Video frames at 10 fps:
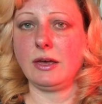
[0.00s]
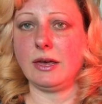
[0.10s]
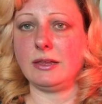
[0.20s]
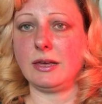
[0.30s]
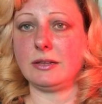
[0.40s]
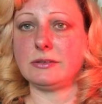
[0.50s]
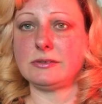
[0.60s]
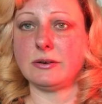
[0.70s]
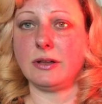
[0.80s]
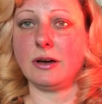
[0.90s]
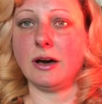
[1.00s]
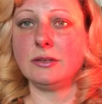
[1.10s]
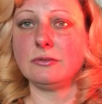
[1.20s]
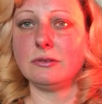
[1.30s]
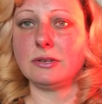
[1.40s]
And then, so an
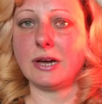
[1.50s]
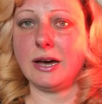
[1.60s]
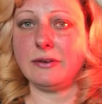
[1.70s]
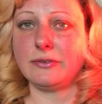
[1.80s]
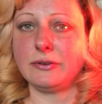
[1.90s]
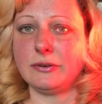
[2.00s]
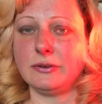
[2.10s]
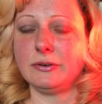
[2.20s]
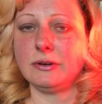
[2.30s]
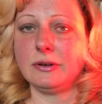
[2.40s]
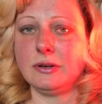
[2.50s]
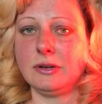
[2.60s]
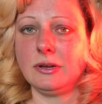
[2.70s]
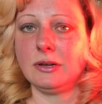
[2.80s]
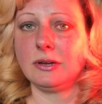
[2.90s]
adult have to
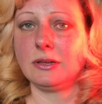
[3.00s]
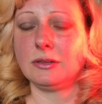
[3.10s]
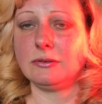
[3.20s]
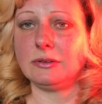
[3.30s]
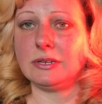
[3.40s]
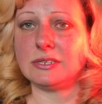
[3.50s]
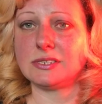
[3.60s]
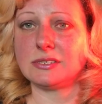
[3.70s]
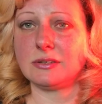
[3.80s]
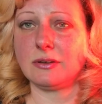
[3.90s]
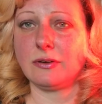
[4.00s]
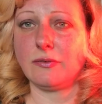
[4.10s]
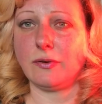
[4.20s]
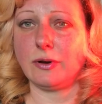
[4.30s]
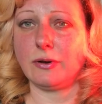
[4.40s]
do this
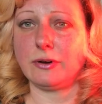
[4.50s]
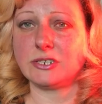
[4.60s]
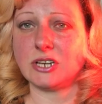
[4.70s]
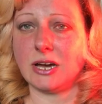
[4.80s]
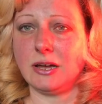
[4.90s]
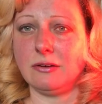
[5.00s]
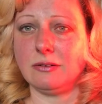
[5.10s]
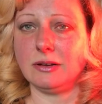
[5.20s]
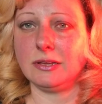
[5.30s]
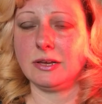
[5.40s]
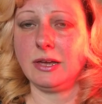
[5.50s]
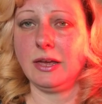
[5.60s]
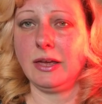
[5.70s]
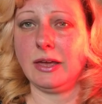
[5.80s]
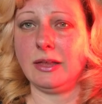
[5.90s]
for her child,
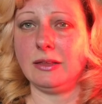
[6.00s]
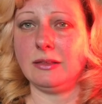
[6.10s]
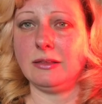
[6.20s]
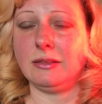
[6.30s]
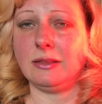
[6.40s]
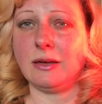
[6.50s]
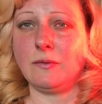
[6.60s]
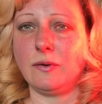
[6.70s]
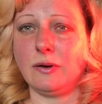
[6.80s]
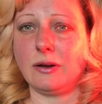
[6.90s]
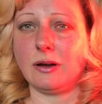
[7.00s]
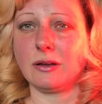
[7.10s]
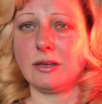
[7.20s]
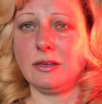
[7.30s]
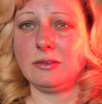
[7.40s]
and never a
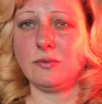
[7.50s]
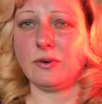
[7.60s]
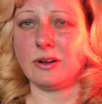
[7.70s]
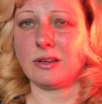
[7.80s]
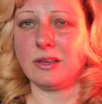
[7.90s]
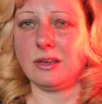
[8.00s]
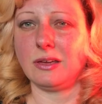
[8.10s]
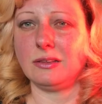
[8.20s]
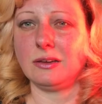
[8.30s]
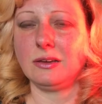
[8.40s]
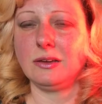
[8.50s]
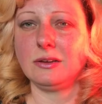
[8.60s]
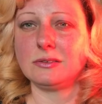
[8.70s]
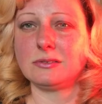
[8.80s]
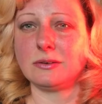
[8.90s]
kid for a kid.
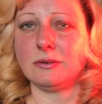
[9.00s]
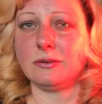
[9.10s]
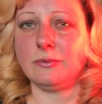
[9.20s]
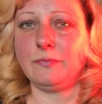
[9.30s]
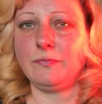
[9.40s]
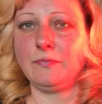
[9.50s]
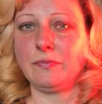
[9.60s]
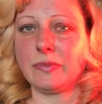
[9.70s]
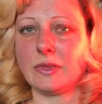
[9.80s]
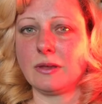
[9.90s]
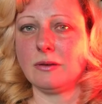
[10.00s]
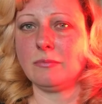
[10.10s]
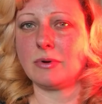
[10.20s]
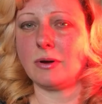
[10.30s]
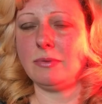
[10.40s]
So
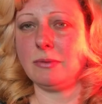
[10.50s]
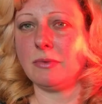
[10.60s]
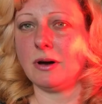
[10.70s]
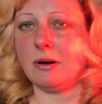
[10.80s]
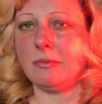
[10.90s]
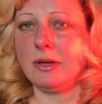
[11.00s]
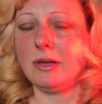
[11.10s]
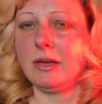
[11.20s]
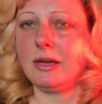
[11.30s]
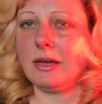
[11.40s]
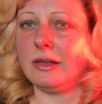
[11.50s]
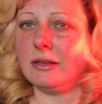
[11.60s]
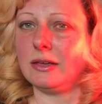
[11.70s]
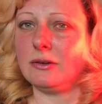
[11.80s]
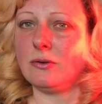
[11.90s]
probably mom. And
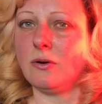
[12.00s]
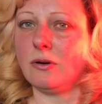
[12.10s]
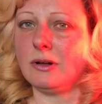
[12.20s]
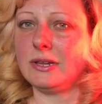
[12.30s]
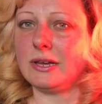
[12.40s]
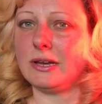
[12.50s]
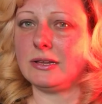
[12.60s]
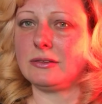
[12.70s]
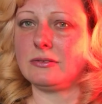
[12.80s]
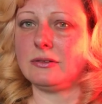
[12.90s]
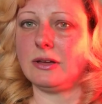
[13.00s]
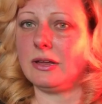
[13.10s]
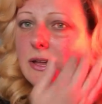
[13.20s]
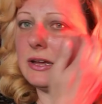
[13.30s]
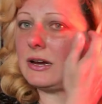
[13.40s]
then you hold it to the
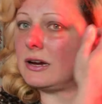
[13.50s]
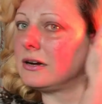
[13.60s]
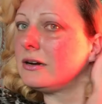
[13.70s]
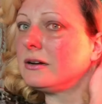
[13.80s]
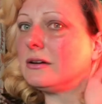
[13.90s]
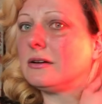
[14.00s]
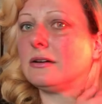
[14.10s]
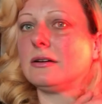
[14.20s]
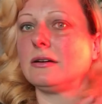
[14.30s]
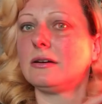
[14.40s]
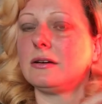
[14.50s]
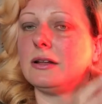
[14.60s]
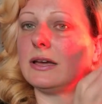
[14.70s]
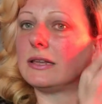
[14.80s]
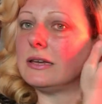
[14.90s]
ear
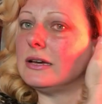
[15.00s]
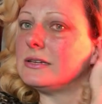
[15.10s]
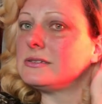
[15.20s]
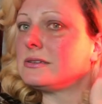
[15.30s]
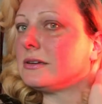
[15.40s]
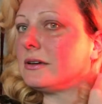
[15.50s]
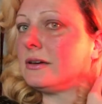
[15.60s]
like this,